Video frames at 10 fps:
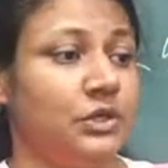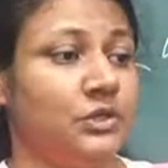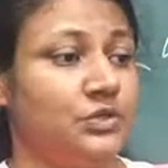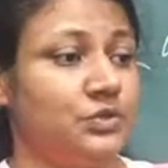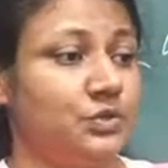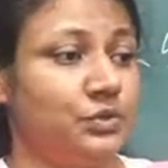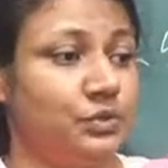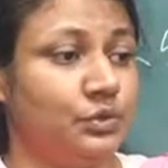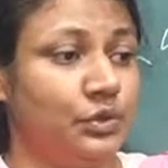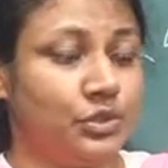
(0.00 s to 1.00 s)

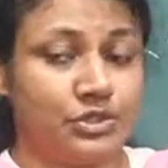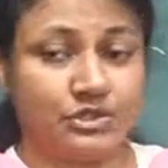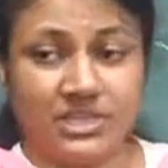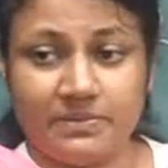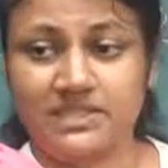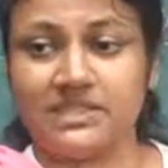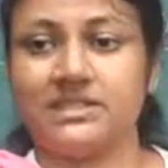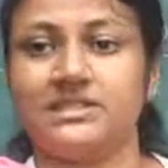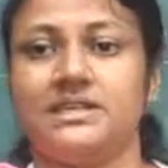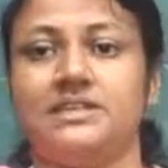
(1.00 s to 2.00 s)
to go to
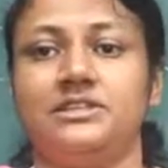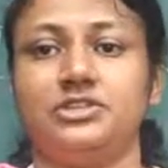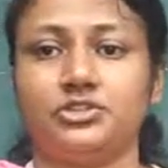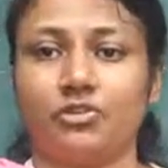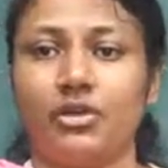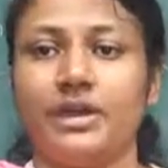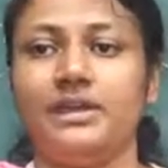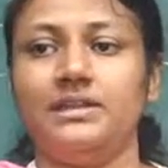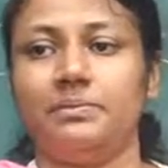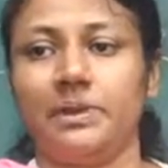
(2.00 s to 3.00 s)
Damascus and
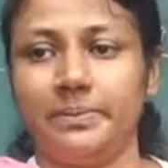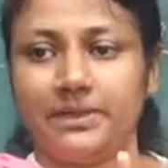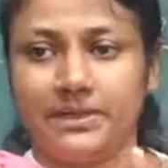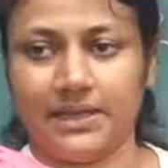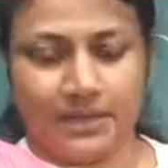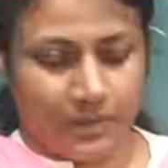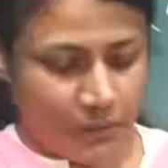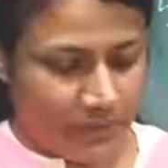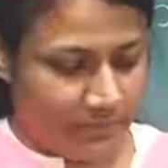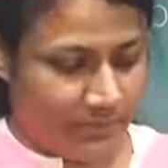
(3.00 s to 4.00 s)
destroy the people there
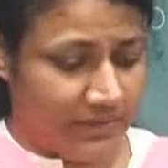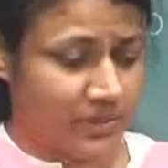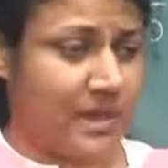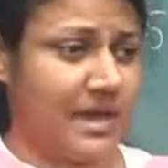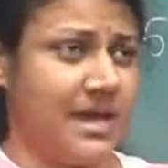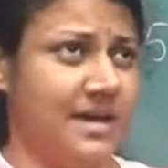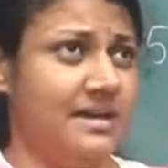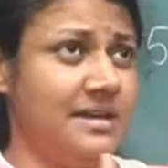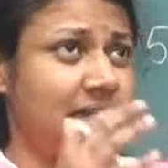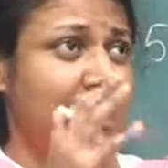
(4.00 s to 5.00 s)
who didn't believe. So, ah,
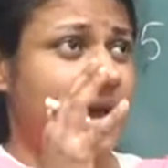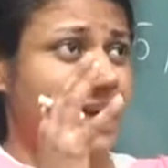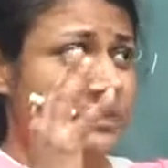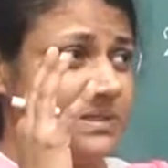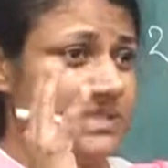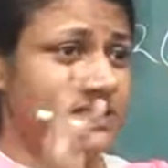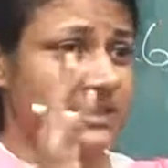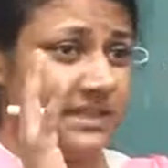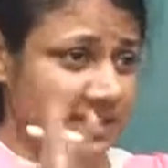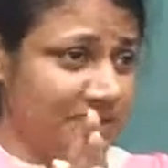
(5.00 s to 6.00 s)
I am such a
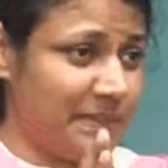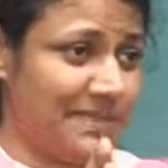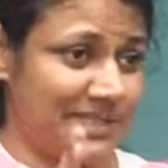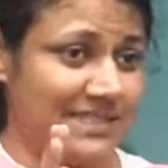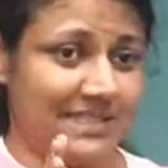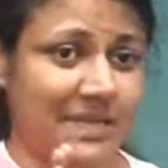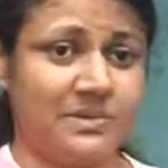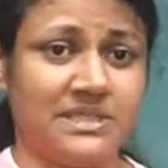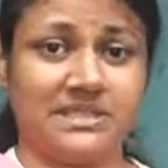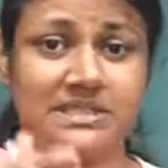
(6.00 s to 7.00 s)
nice person, he said. I am
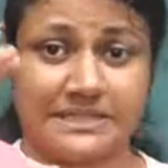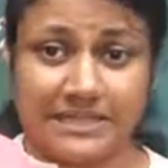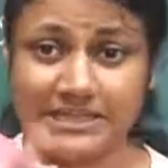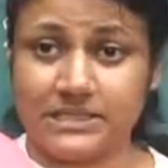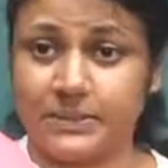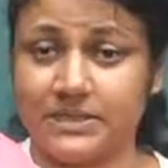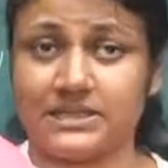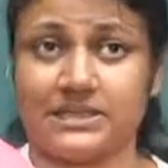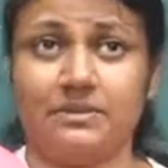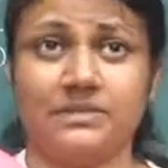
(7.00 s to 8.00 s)
such a zealous
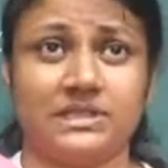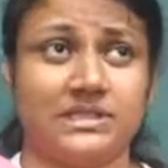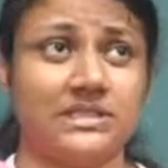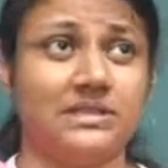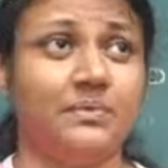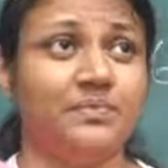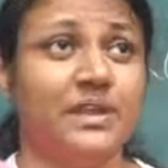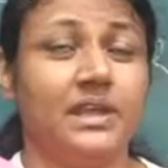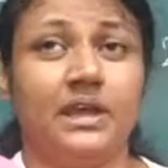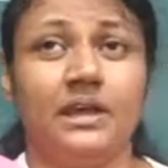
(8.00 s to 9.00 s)
person. I am such a
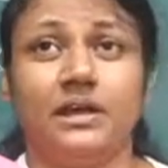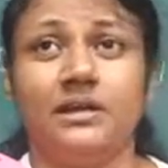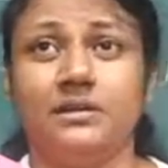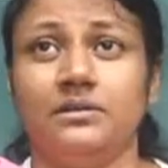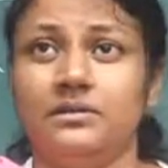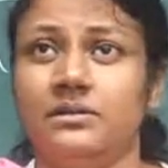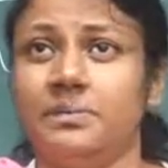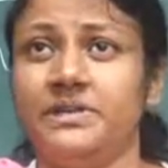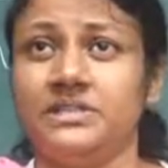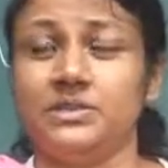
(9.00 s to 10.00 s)
uh,
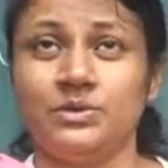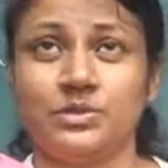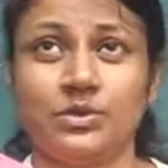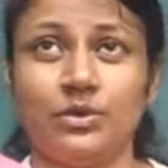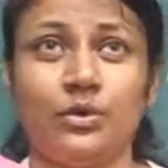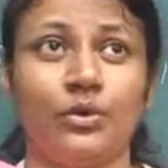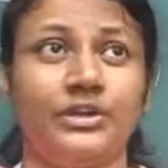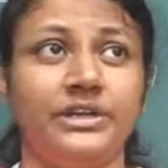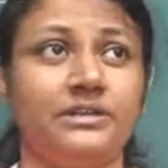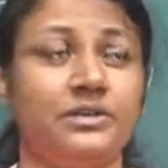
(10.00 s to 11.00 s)
person who is so
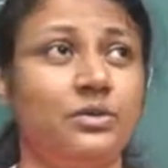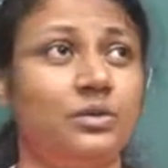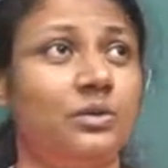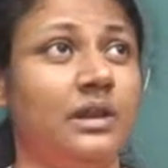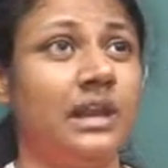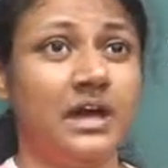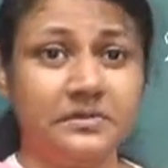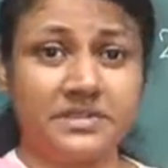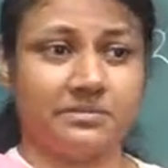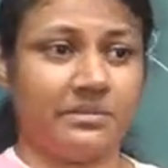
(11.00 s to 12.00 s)
rooted, who
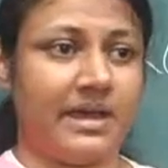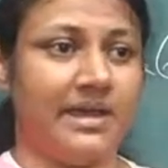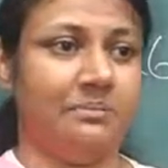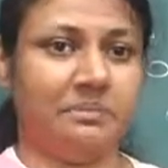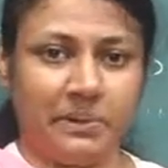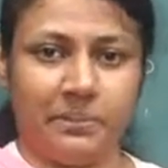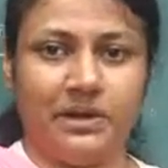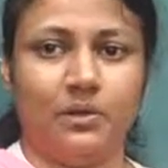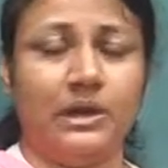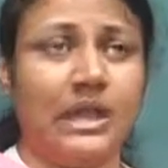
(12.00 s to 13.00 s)
loves my
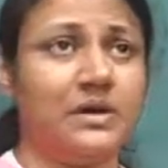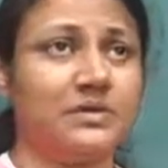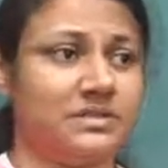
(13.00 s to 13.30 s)
people, who loves